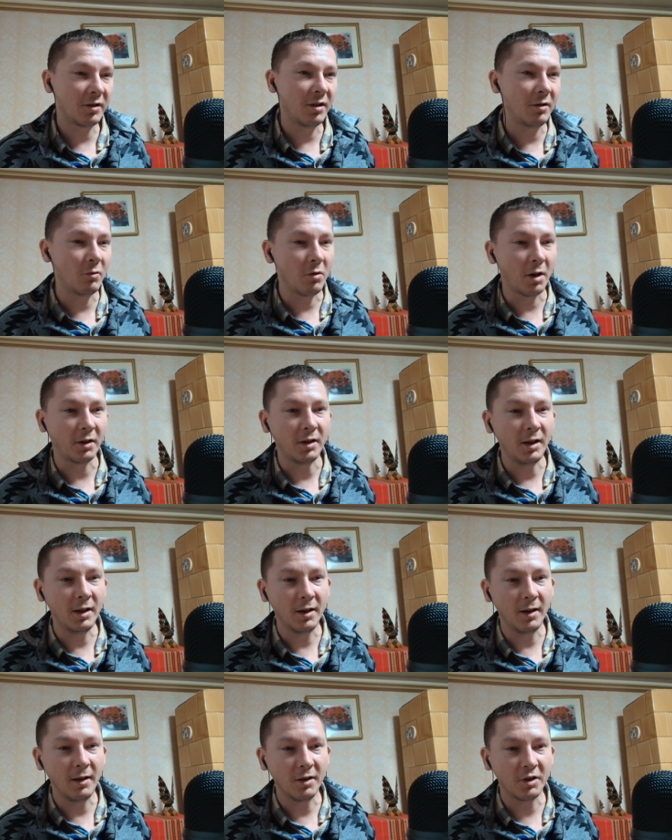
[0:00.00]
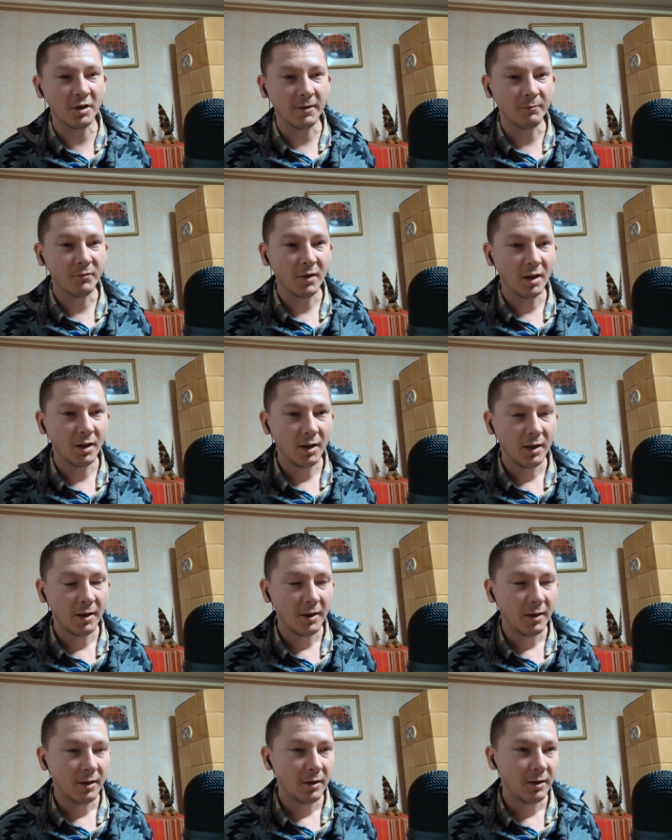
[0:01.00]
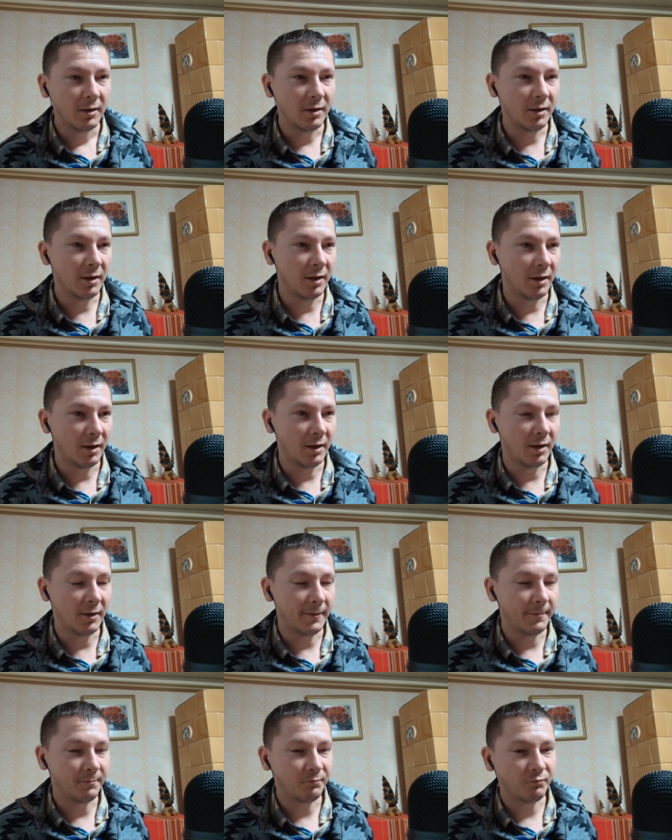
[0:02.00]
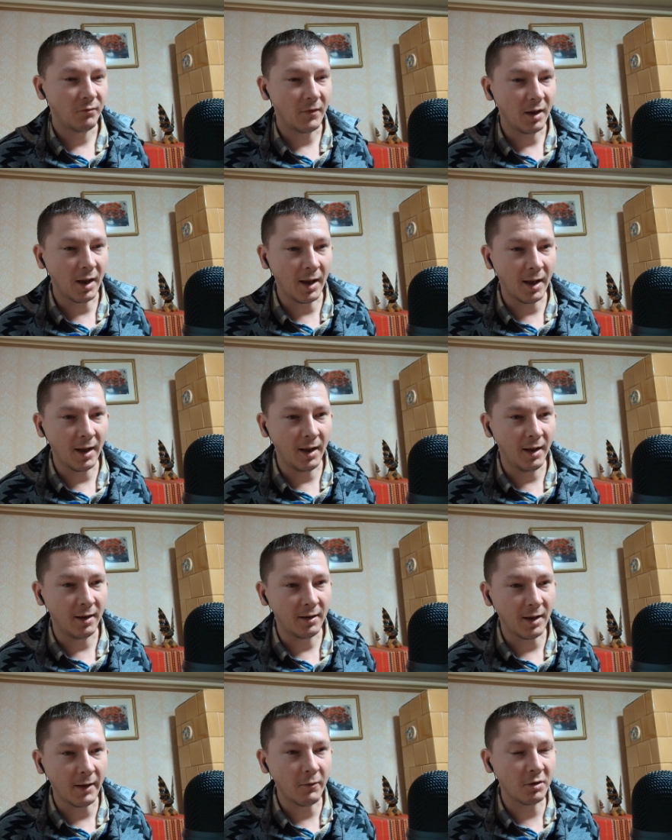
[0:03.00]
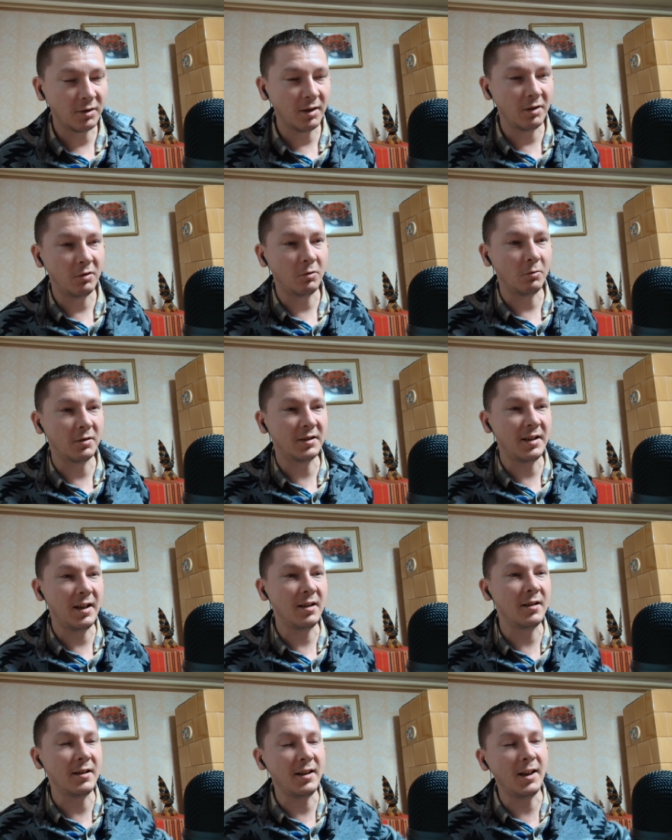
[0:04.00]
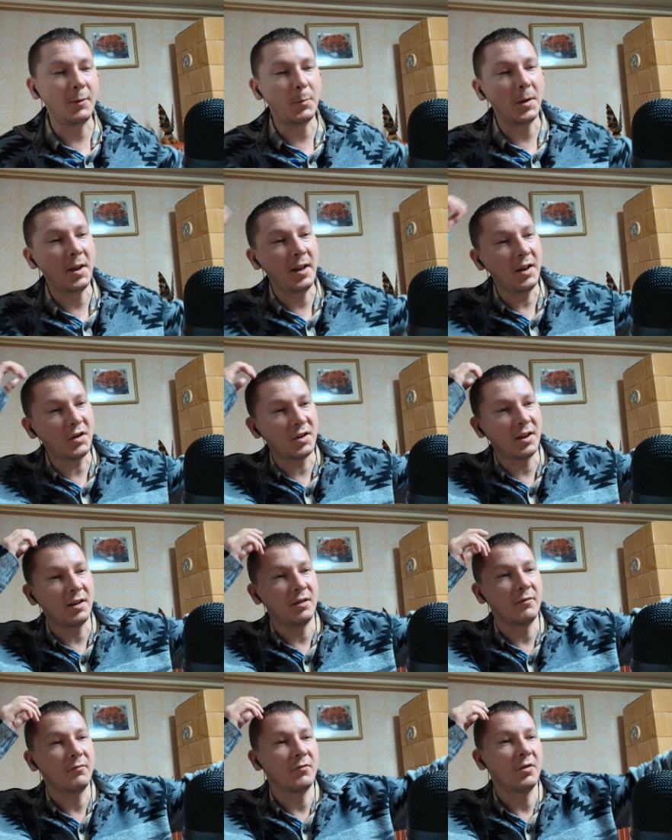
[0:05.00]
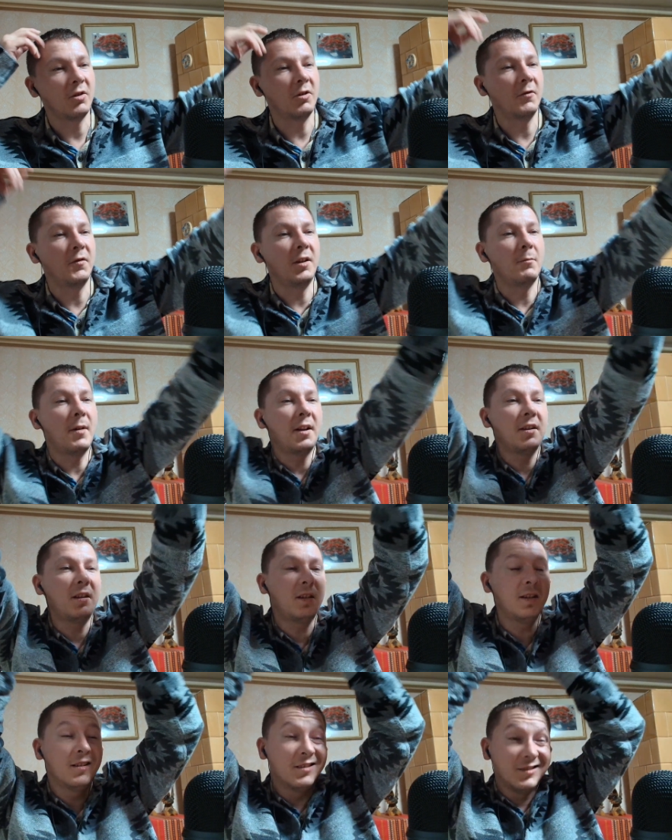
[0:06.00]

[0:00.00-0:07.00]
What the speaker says: to learn English, and I wanted to see the explanation of it, but